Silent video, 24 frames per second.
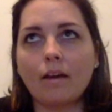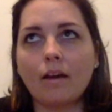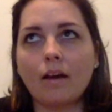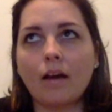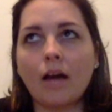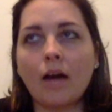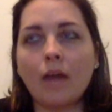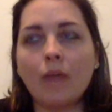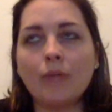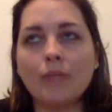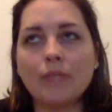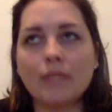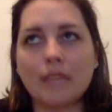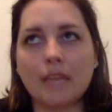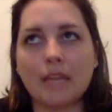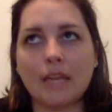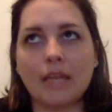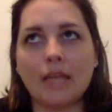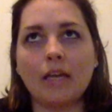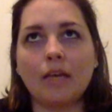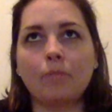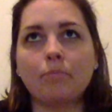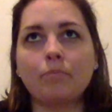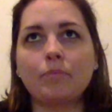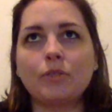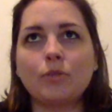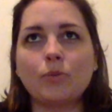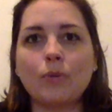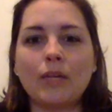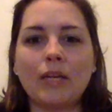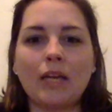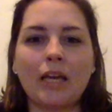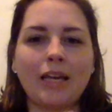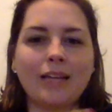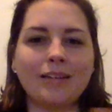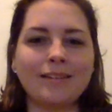I was getting between
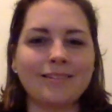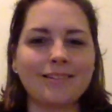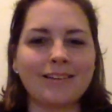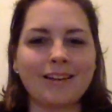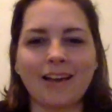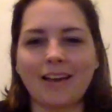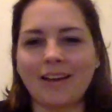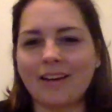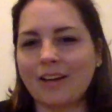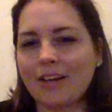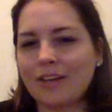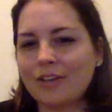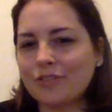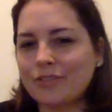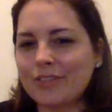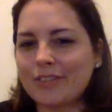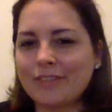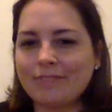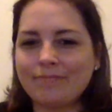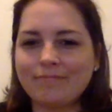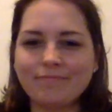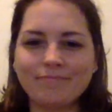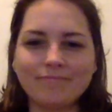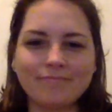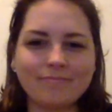800 and 900.